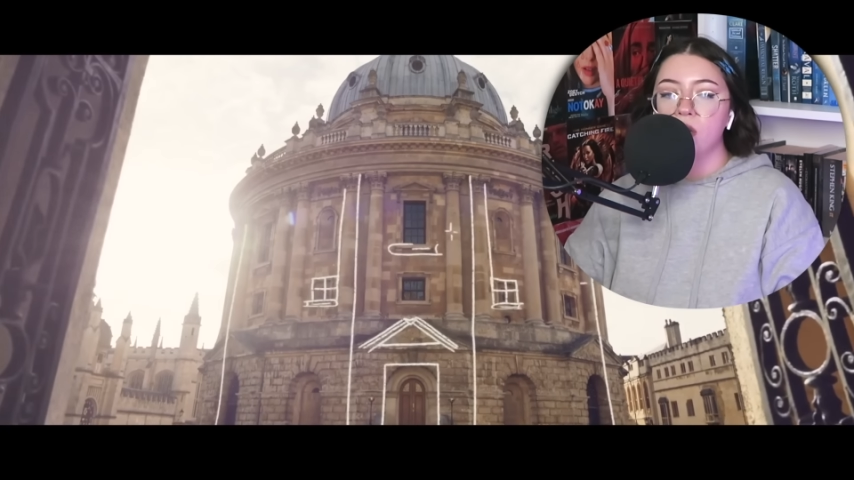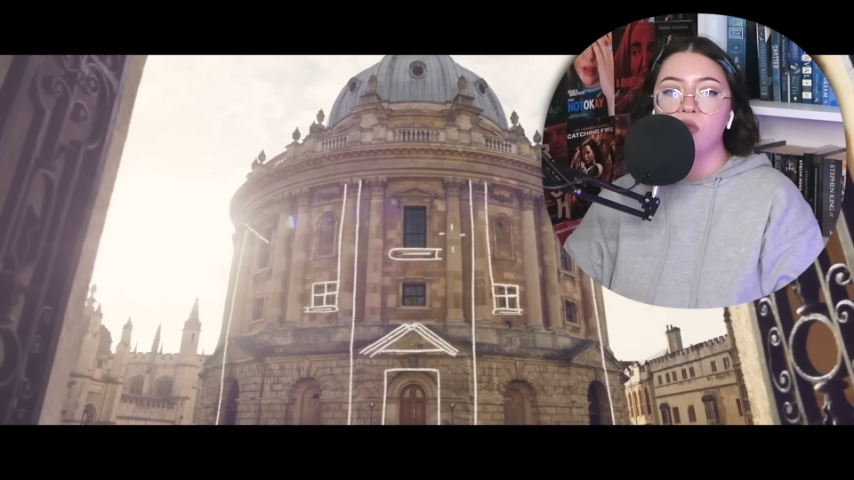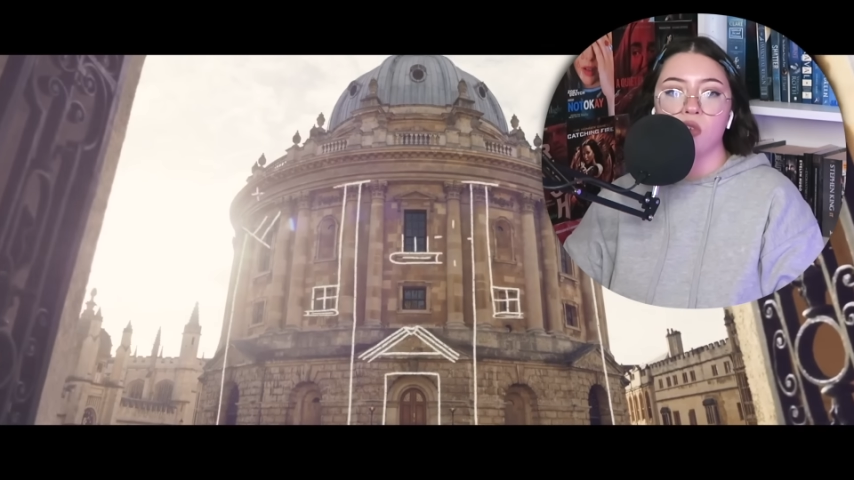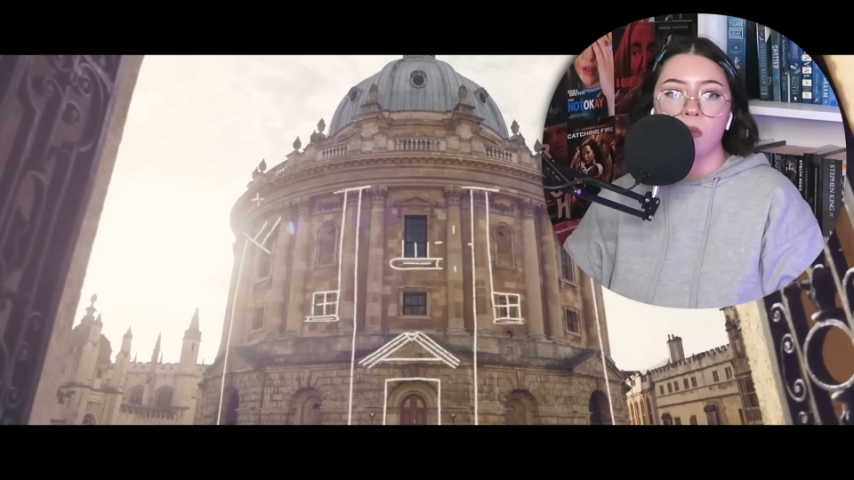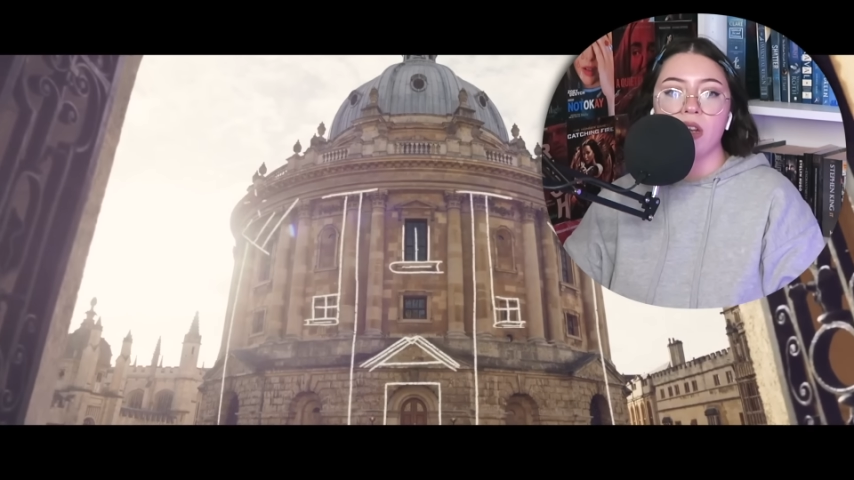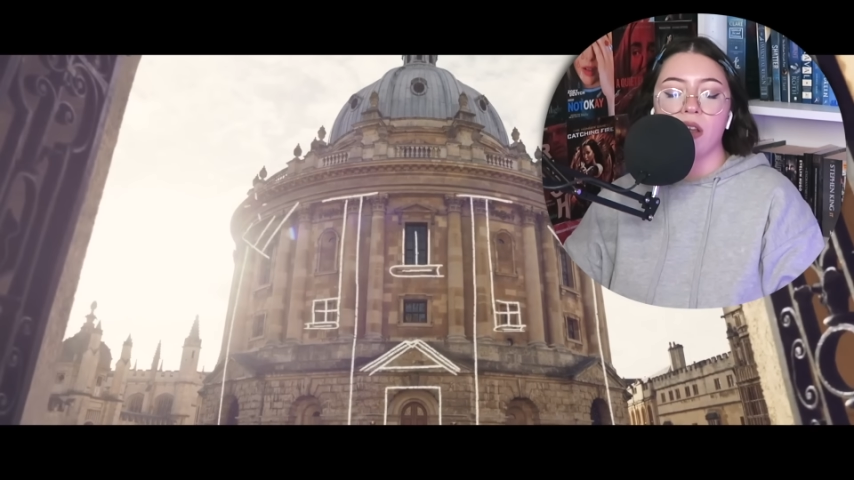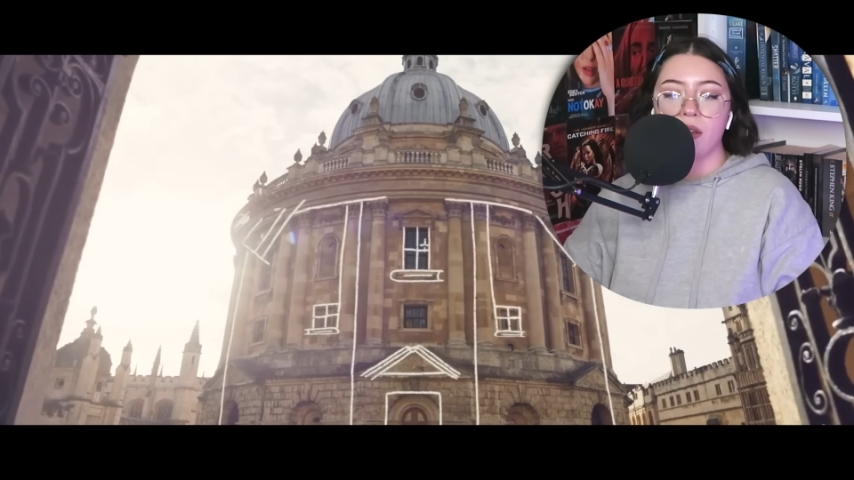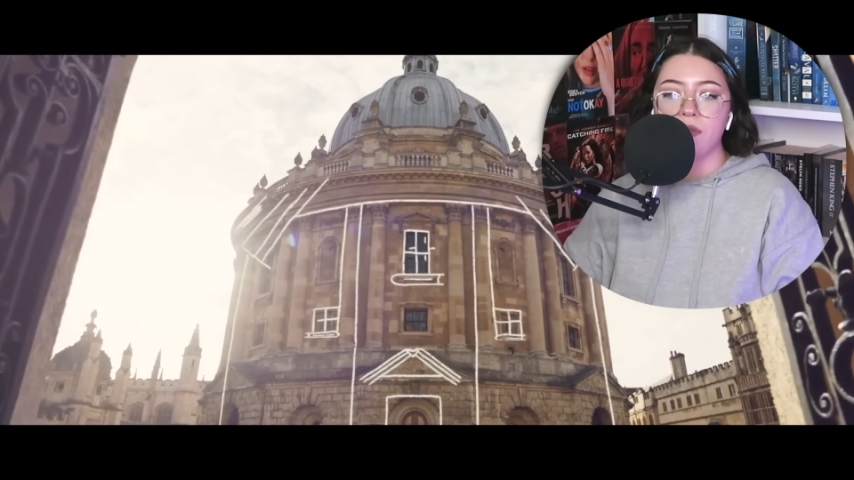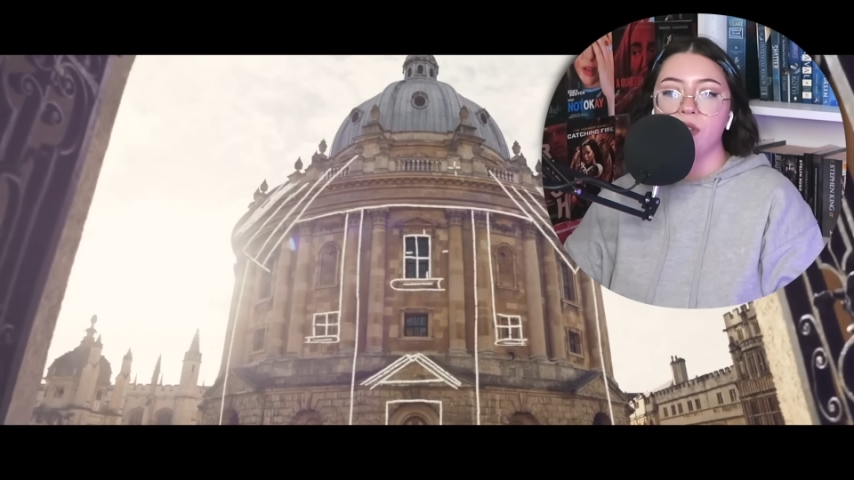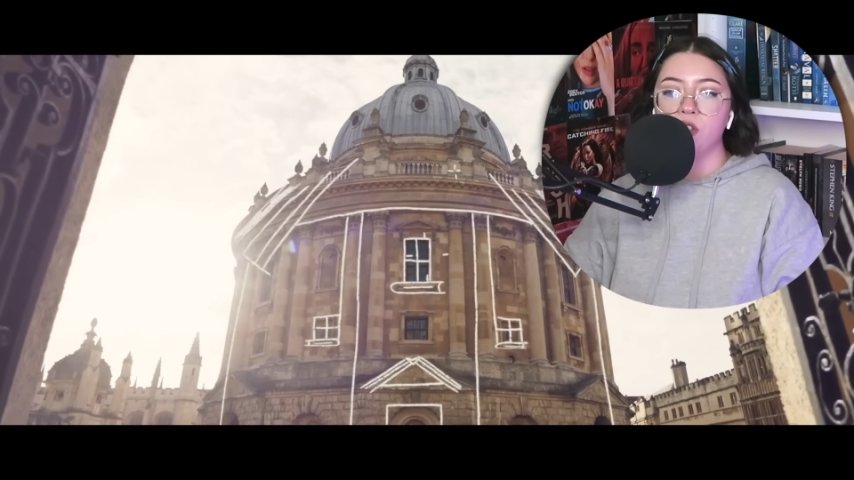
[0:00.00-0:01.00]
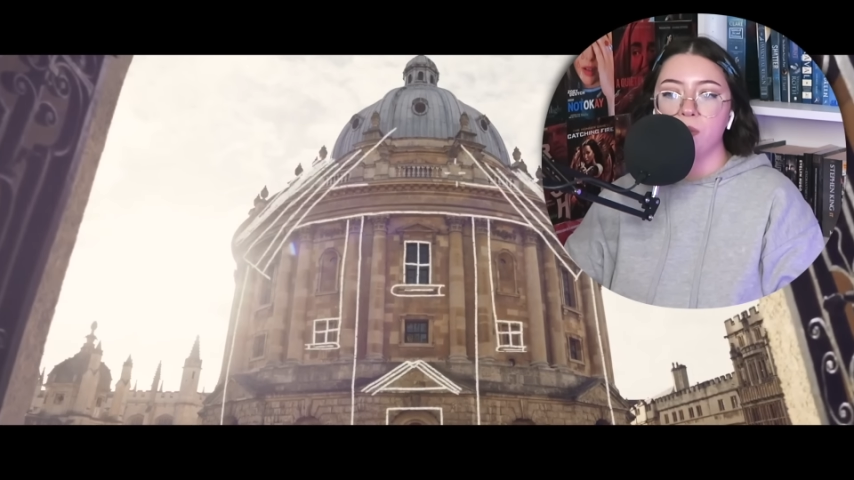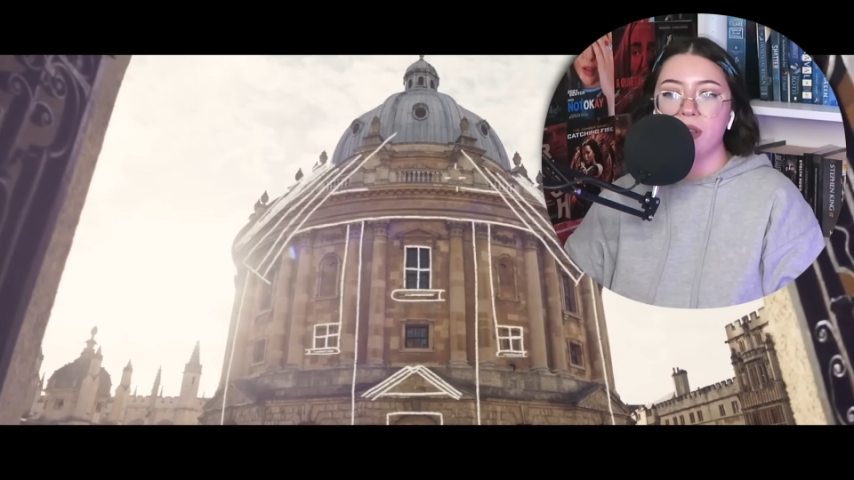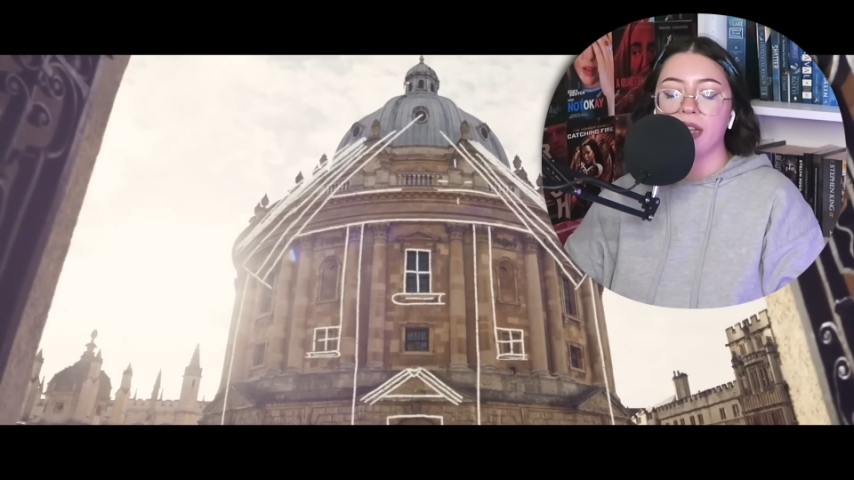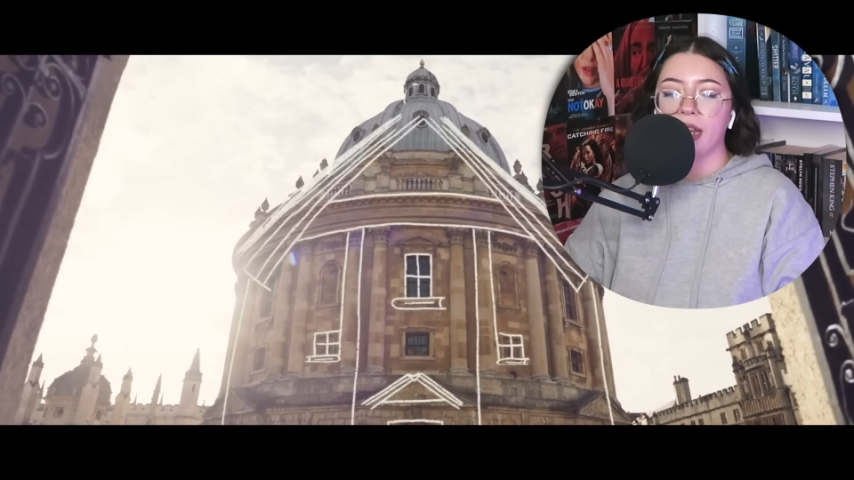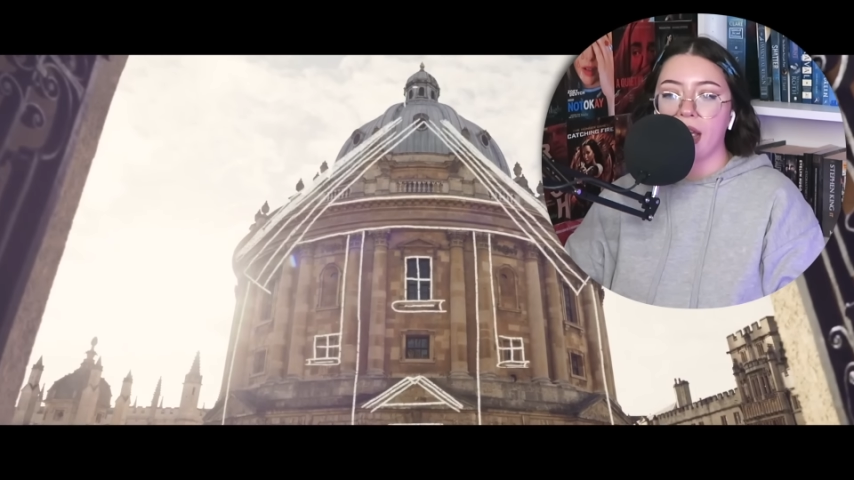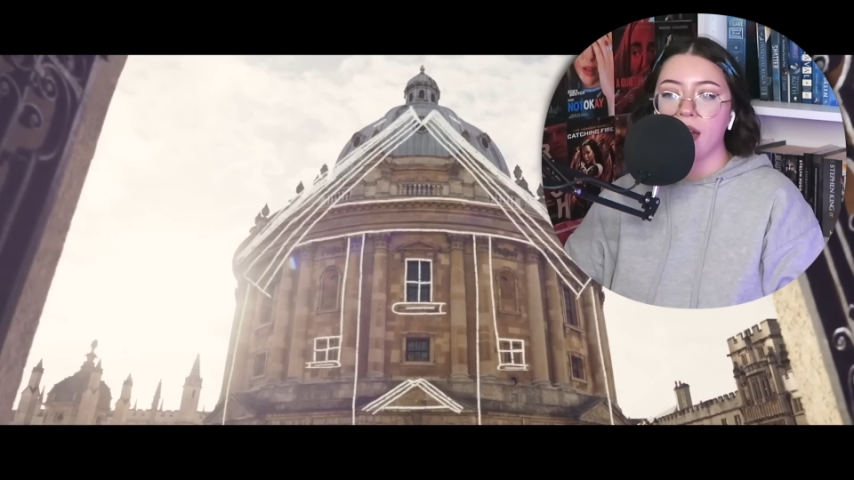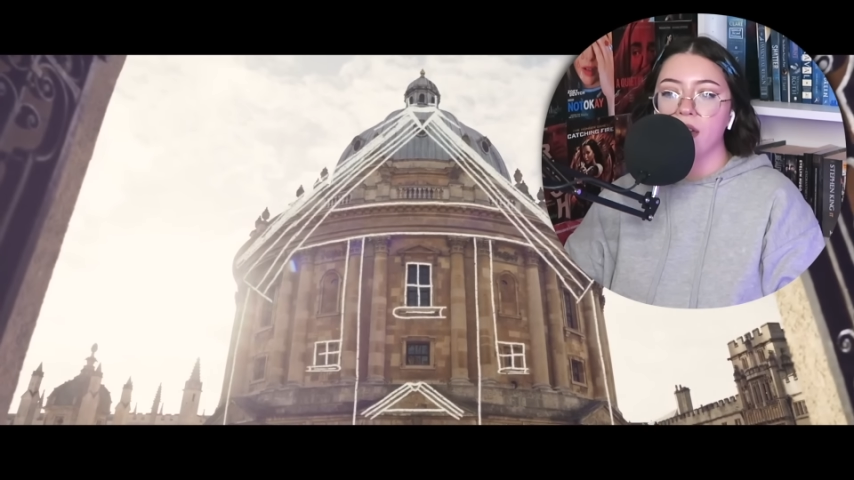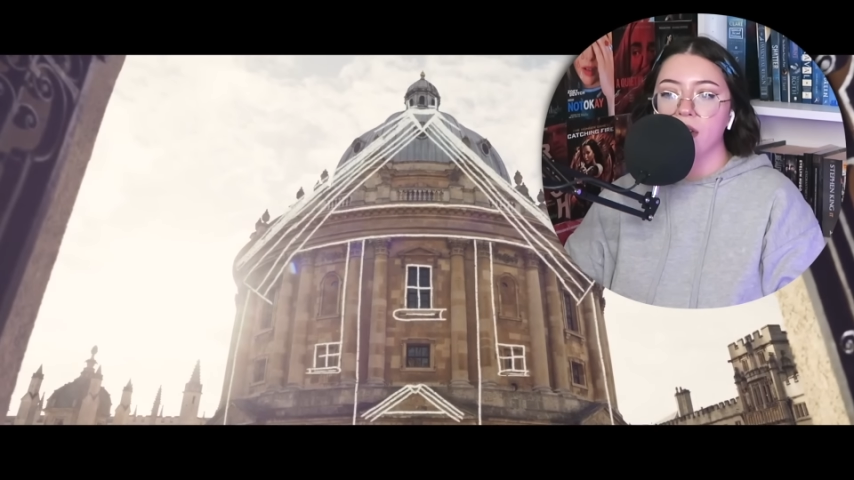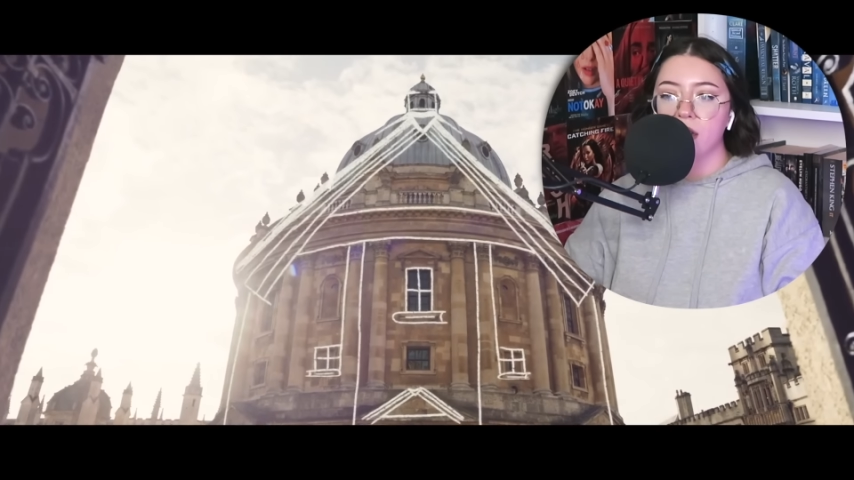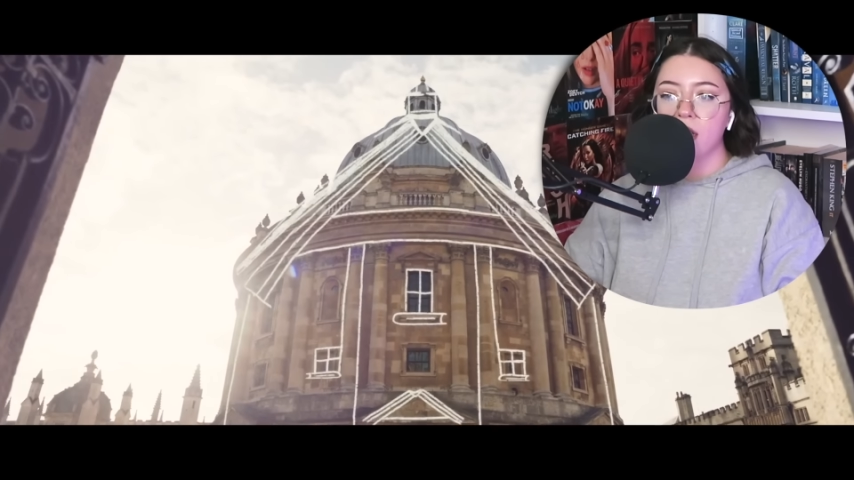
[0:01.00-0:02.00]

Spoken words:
draw my life YouTube thing again.